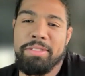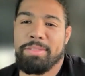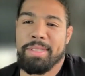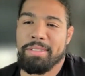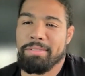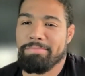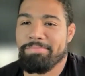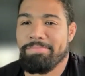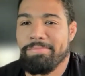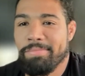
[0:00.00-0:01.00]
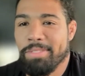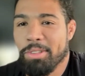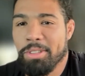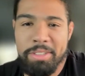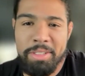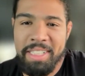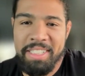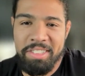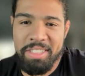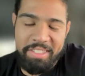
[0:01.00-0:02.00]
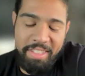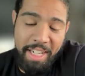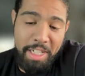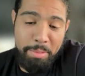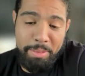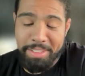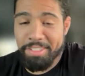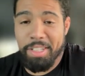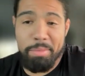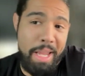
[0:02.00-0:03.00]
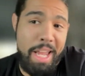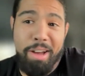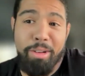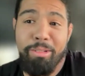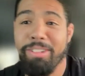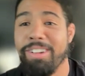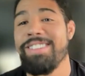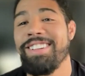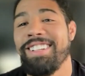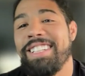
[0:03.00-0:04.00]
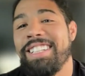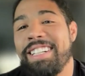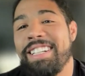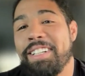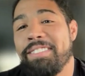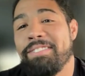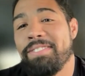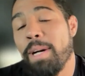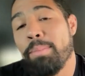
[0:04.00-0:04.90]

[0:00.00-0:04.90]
to smoke or, or ingest cannabis somehow. Um, I